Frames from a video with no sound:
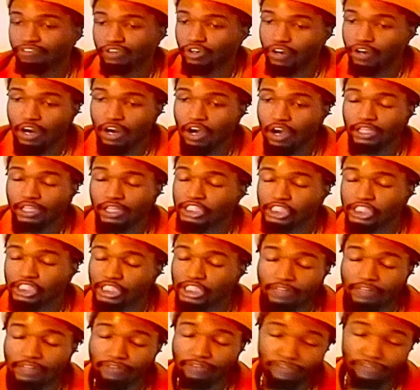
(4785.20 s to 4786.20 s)
all this shit,
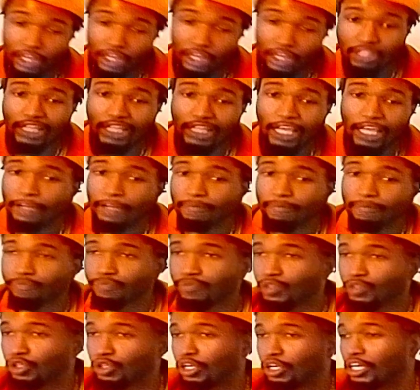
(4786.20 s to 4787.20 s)
fuck that. You
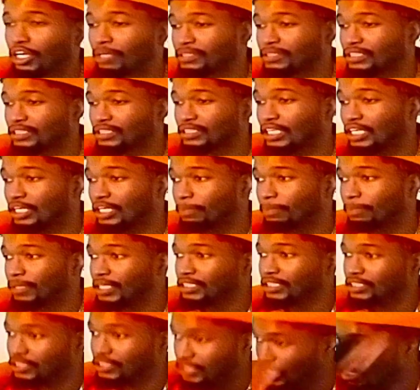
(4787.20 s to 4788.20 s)
know what I'm saying? But
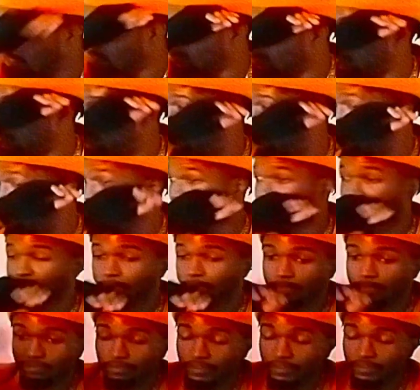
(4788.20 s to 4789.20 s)
still,
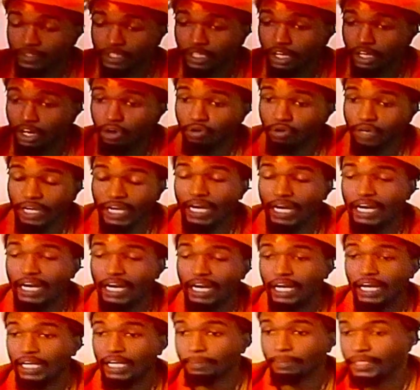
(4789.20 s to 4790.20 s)
on
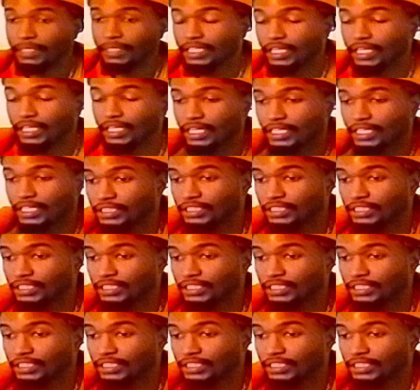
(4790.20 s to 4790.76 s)
God, because